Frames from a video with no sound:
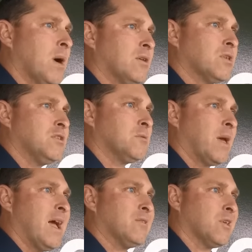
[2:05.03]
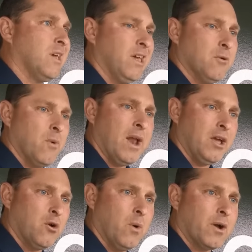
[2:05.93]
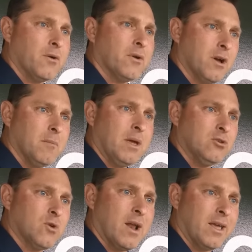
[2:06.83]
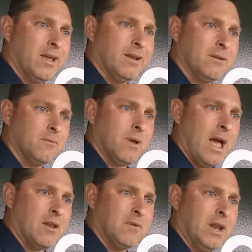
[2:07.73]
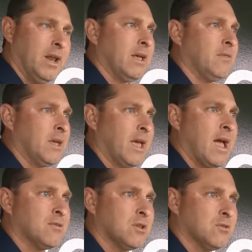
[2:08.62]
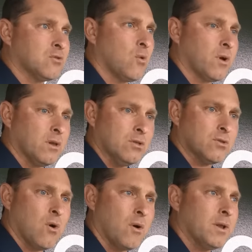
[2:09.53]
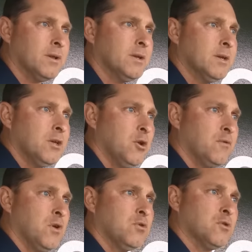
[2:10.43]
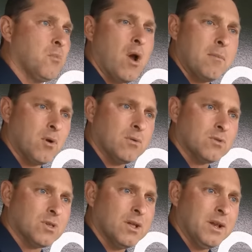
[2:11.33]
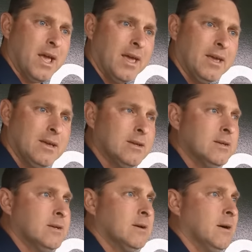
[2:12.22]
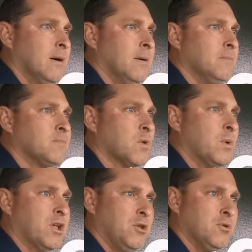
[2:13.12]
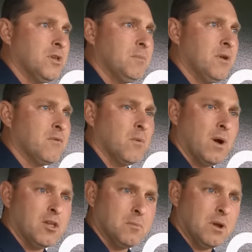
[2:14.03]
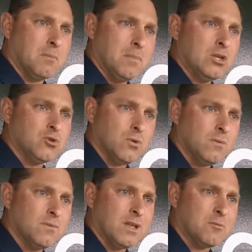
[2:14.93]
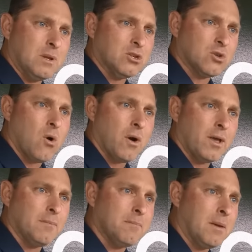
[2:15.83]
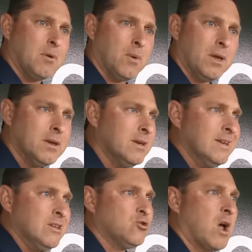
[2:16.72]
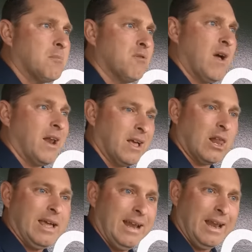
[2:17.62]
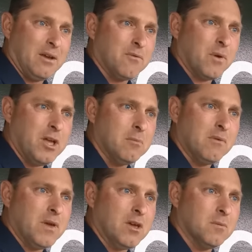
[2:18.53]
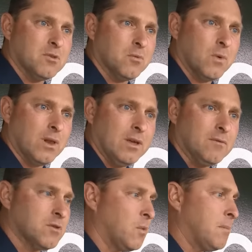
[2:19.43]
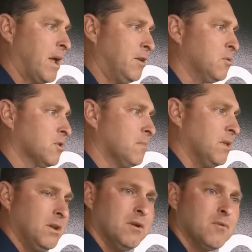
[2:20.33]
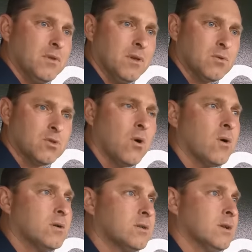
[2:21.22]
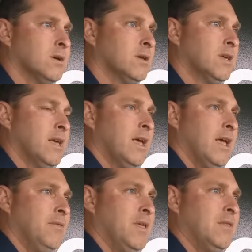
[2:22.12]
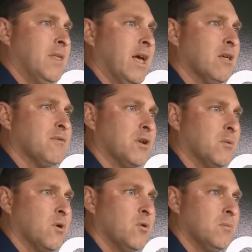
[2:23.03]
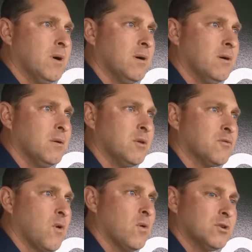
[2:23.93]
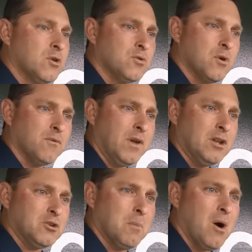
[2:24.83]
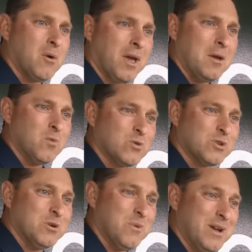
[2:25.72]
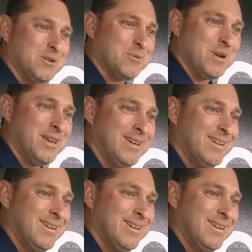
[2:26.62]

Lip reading: might see some guys that can get ready quicker to come in, try to get out of an inning, and then guys that historically started. If you used a Bramer on Sunday, we could use him different ways, but a Mitchell that's been starting, maybe we try to provide a clean inning for him if he comes in relief. So we may do something different in those starts. And then the elephant in the room, as far as who's going to finish a ball game, we'll still wait till we